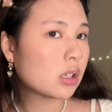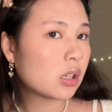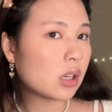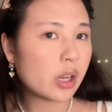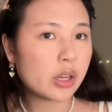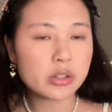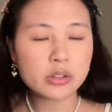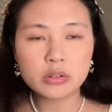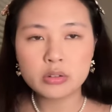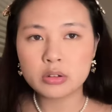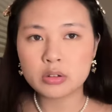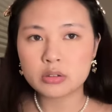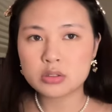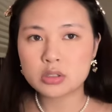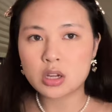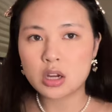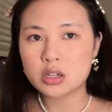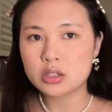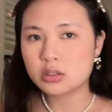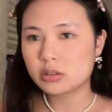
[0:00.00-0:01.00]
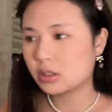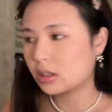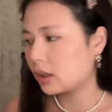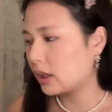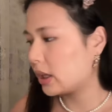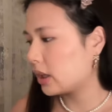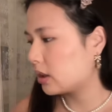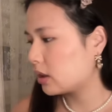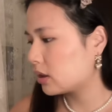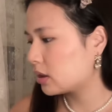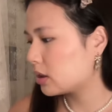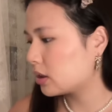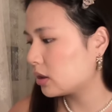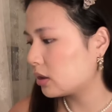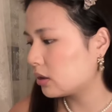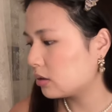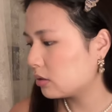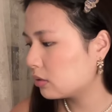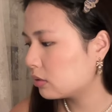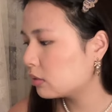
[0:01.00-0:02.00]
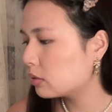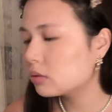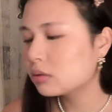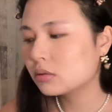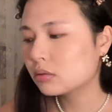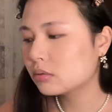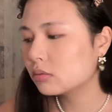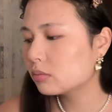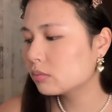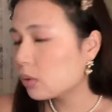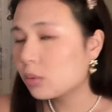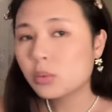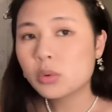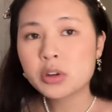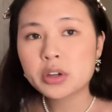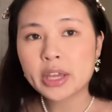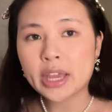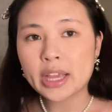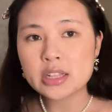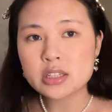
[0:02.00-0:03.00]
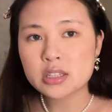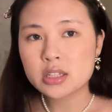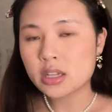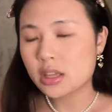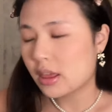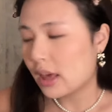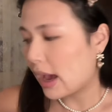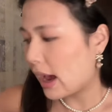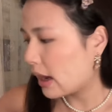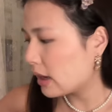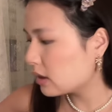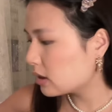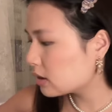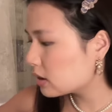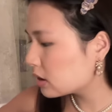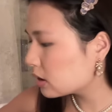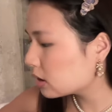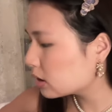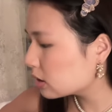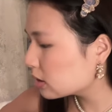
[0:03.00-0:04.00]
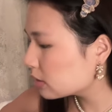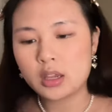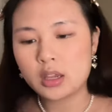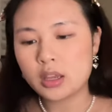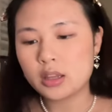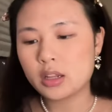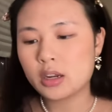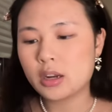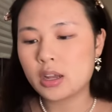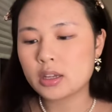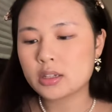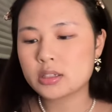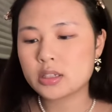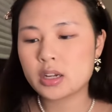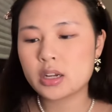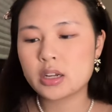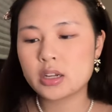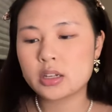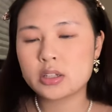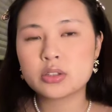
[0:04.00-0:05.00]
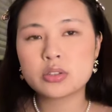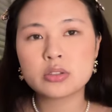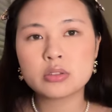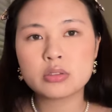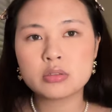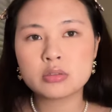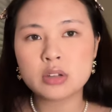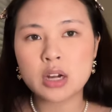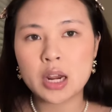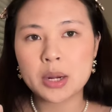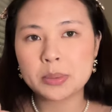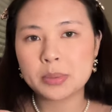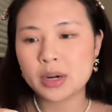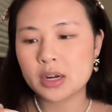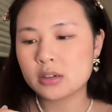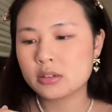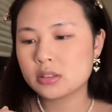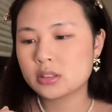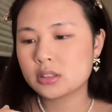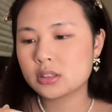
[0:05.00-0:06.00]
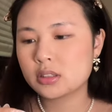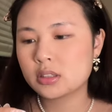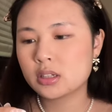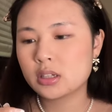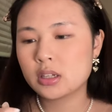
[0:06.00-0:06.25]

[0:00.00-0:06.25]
I do nose contour later, so we'll get to that. The next I do eyebrows.